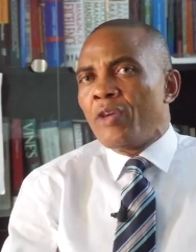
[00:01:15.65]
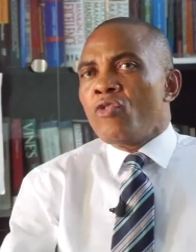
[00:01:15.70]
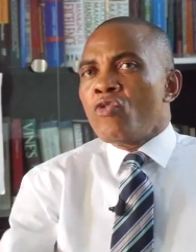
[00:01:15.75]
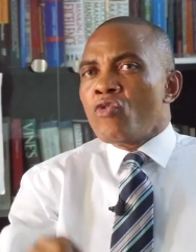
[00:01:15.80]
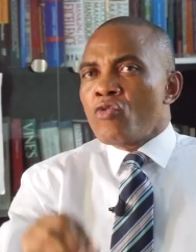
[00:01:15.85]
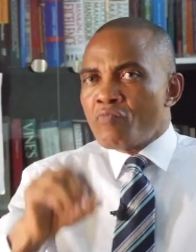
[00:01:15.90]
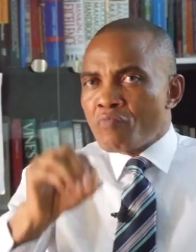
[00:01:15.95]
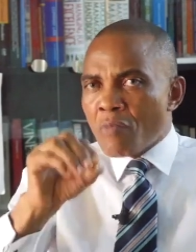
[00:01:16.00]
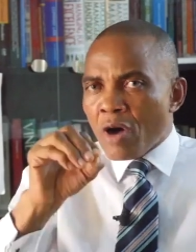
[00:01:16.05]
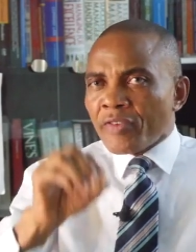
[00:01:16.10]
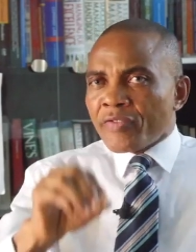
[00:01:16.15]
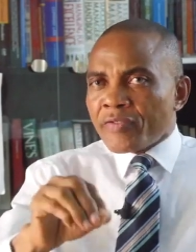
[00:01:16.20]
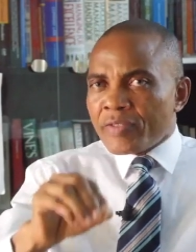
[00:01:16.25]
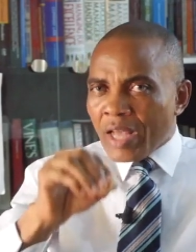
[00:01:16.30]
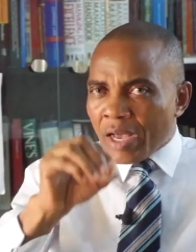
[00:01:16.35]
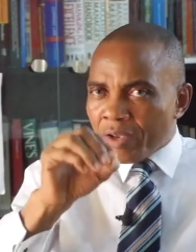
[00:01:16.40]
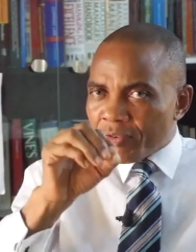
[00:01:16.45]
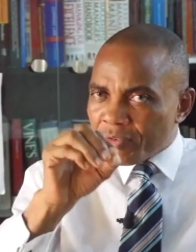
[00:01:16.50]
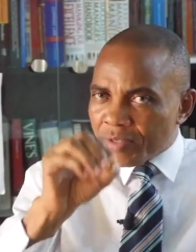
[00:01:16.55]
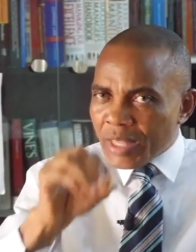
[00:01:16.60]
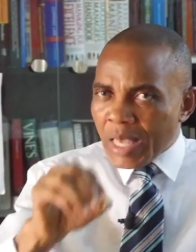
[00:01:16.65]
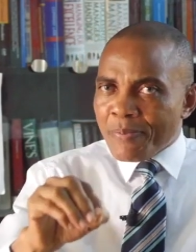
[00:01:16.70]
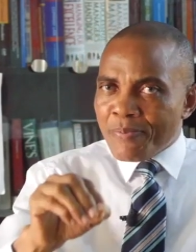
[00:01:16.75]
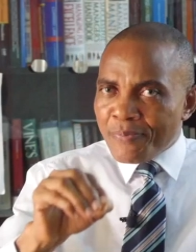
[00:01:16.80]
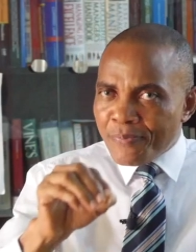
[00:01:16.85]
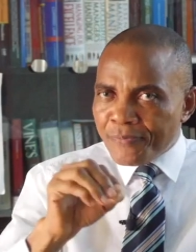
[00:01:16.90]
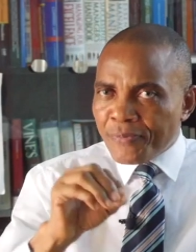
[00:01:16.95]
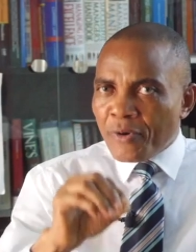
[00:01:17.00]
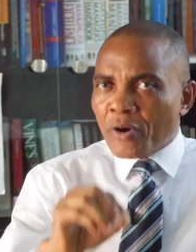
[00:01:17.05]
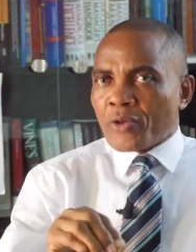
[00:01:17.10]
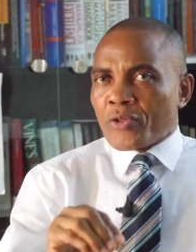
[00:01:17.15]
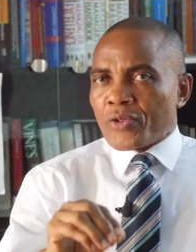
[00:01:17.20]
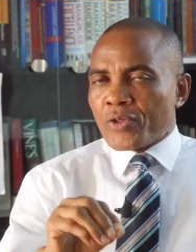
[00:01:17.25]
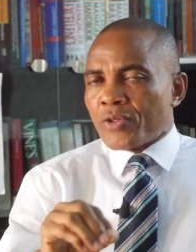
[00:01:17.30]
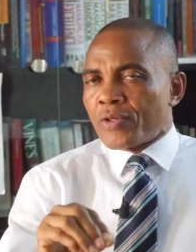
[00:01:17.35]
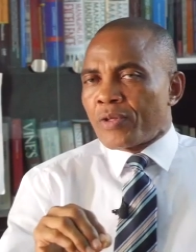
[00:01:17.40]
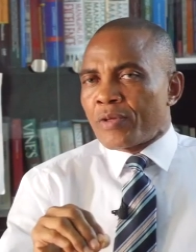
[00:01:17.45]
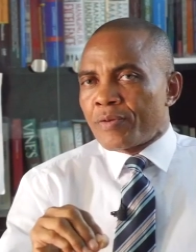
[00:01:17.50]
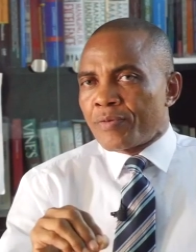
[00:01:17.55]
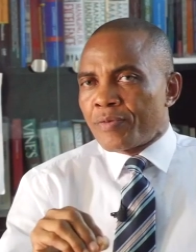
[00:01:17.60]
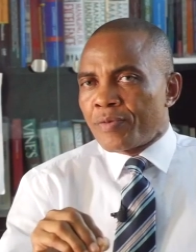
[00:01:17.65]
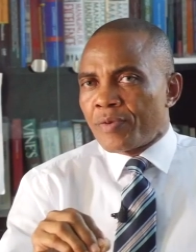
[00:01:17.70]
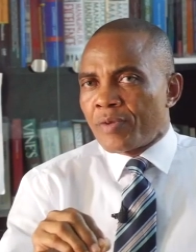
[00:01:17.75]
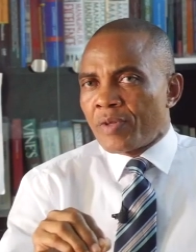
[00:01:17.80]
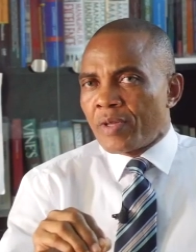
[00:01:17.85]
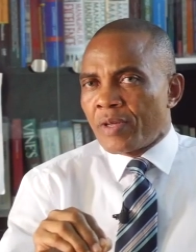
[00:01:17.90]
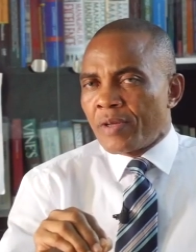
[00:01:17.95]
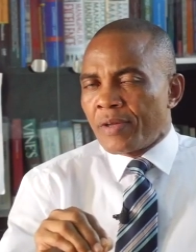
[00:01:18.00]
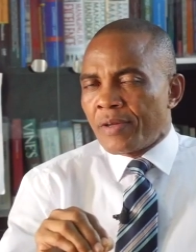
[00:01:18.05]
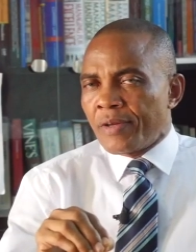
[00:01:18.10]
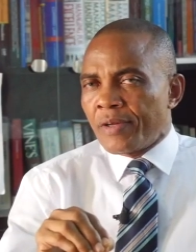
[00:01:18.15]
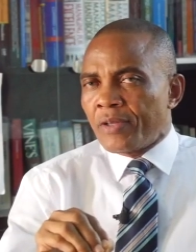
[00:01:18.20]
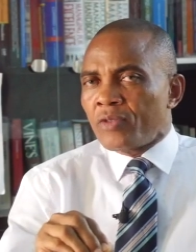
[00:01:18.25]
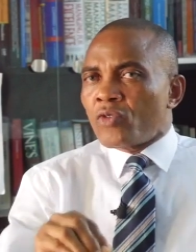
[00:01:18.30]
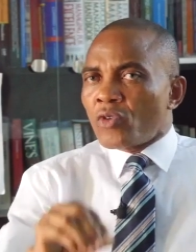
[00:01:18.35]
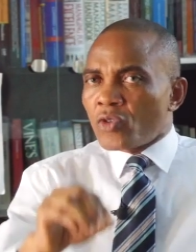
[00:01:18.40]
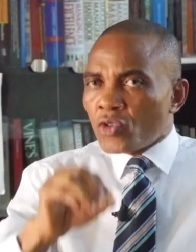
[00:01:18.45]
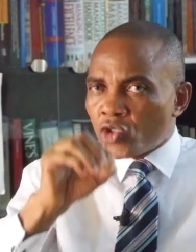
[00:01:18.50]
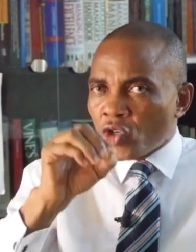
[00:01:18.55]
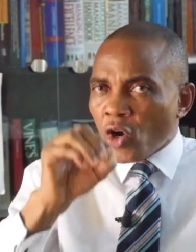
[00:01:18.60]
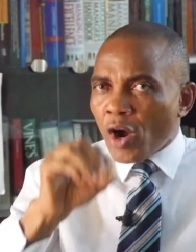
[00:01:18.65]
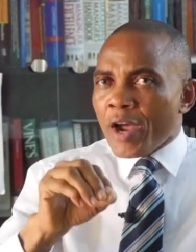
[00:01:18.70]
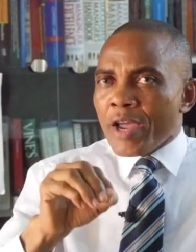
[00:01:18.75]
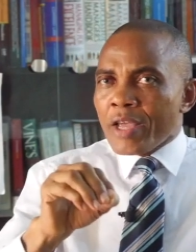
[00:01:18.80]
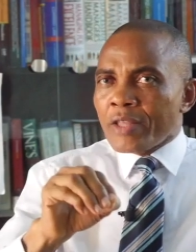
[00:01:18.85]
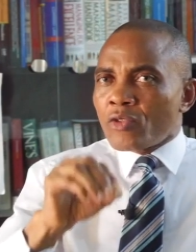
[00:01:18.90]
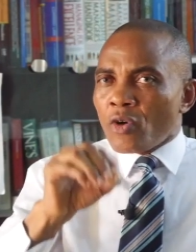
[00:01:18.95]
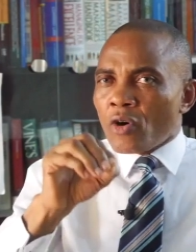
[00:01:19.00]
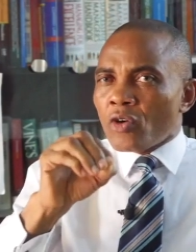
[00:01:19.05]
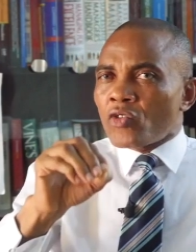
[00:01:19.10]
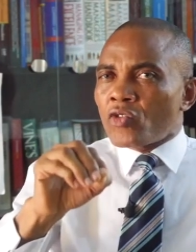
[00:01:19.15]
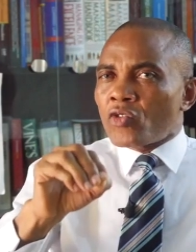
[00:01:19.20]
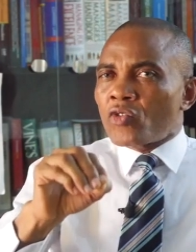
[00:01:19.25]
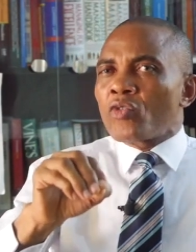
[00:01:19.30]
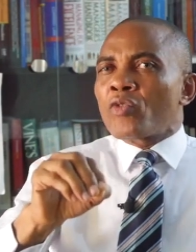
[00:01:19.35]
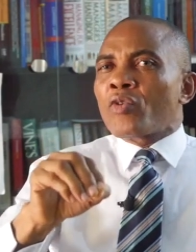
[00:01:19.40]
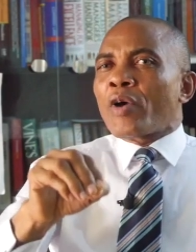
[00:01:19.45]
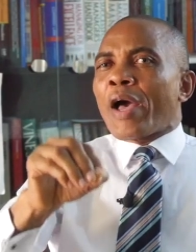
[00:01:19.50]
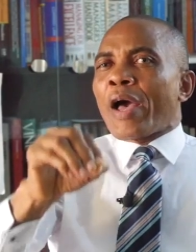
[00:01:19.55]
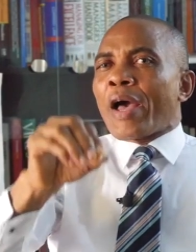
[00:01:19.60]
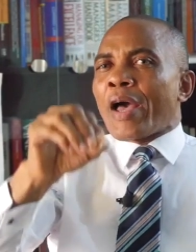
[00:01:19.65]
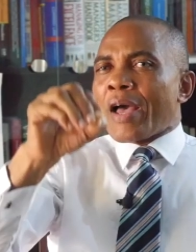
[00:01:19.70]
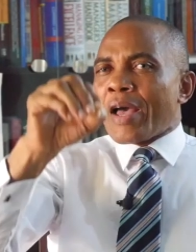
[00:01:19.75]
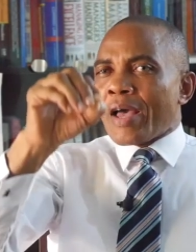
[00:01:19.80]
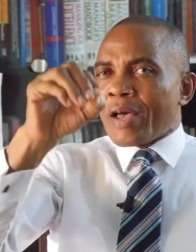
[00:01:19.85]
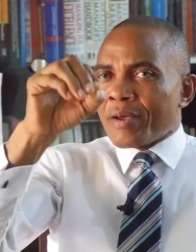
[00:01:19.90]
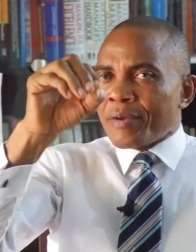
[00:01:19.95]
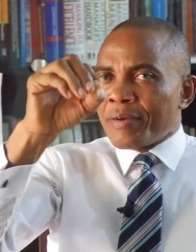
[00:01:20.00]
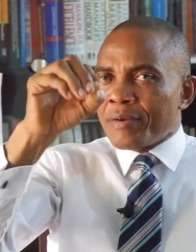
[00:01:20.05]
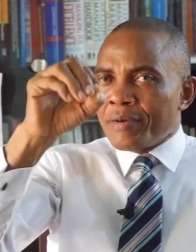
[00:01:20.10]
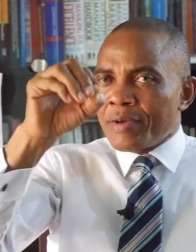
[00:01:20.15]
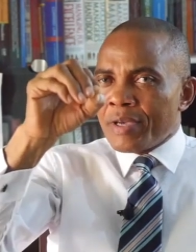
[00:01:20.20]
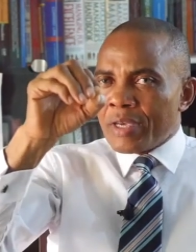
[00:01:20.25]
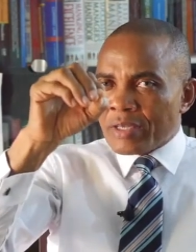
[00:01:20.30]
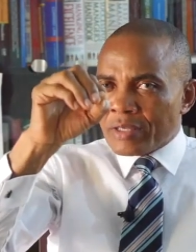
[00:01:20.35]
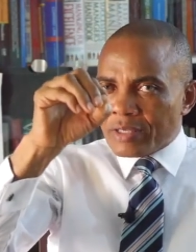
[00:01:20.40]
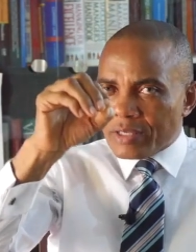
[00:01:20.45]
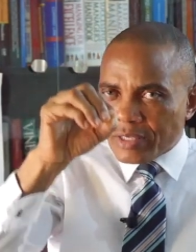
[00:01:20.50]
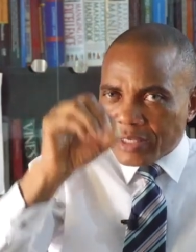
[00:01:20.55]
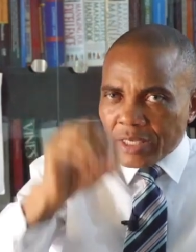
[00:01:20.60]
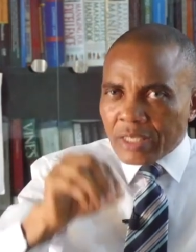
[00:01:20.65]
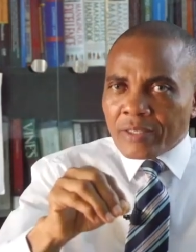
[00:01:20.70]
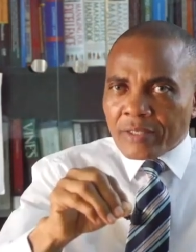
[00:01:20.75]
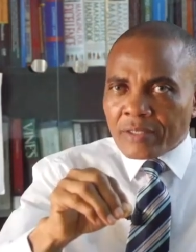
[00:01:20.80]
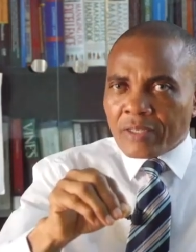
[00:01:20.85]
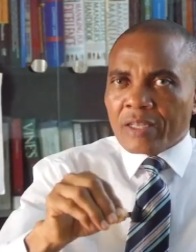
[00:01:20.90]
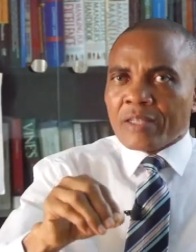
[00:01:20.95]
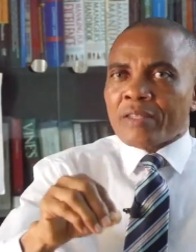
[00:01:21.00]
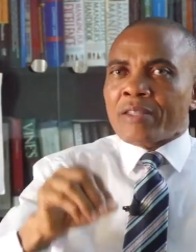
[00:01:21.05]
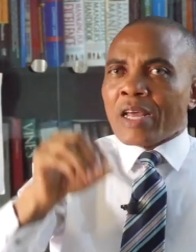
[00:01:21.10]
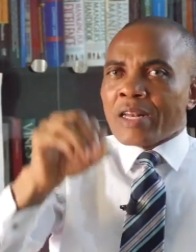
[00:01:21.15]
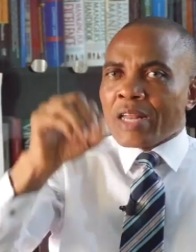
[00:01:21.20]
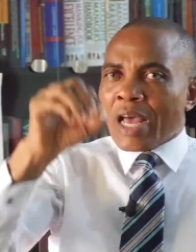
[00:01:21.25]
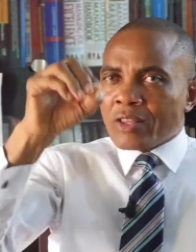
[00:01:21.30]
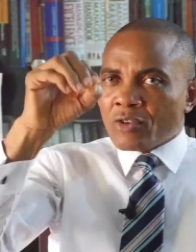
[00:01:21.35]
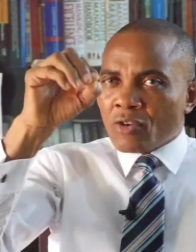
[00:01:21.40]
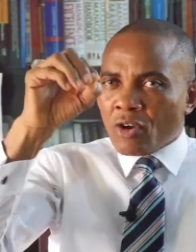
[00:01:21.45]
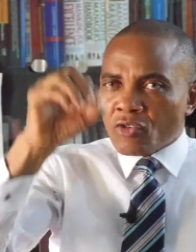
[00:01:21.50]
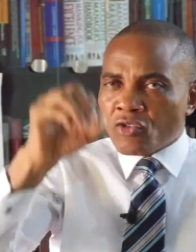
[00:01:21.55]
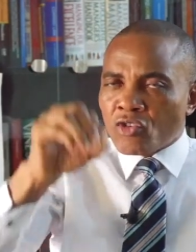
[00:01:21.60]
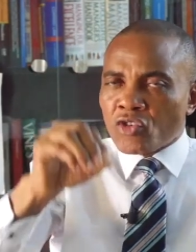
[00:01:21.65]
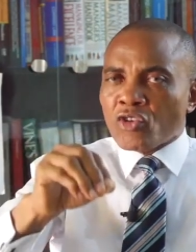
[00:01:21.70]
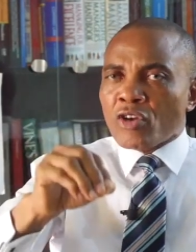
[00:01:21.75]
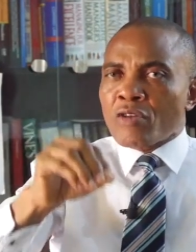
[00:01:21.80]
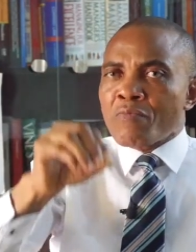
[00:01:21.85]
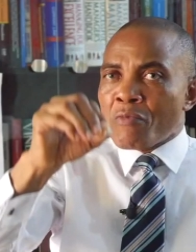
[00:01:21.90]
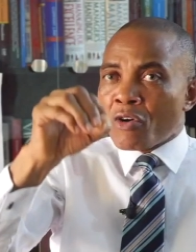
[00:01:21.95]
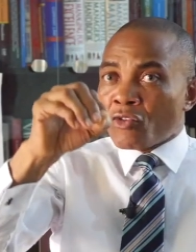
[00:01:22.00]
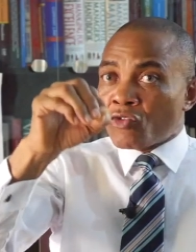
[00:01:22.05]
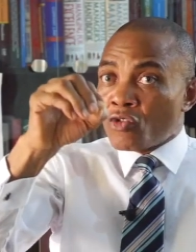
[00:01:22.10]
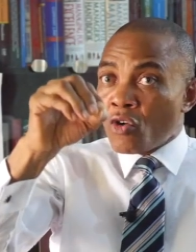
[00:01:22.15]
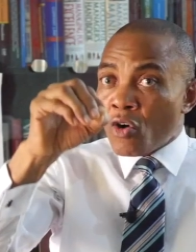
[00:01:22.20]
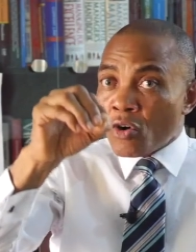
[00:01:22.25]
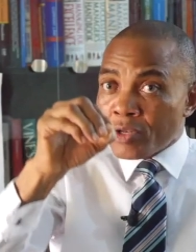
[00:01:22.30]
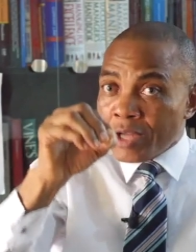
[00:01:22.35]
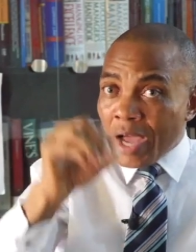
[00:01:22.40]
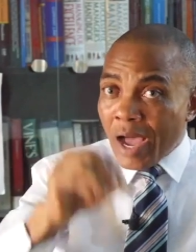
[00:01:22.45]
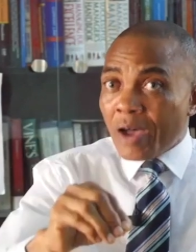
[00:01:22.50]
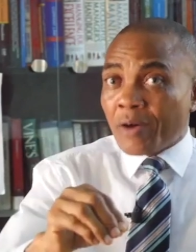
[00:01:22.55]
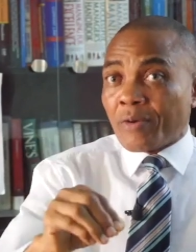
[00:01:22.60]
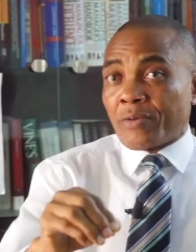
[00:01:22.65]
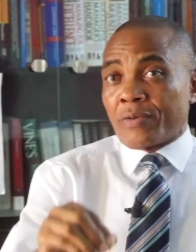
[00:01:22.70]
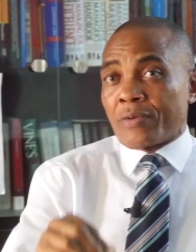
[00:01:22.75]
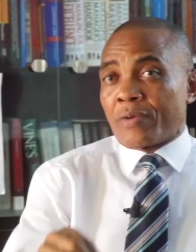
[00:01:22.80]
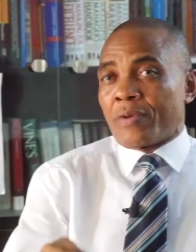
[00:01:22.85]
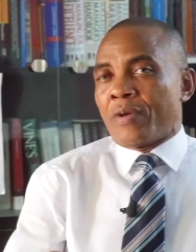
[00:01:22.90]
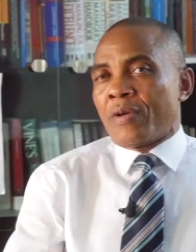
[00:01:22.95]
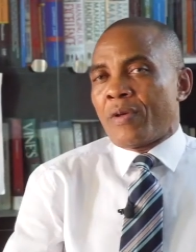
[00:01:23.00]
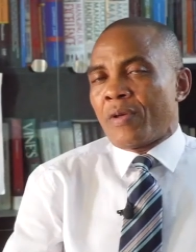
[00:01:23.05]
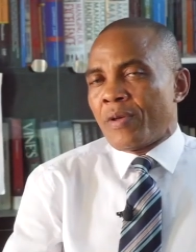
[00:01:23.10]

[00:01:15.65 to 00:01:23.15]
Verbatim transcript: you must now step forth to join those who are insisting that that constitution must go down.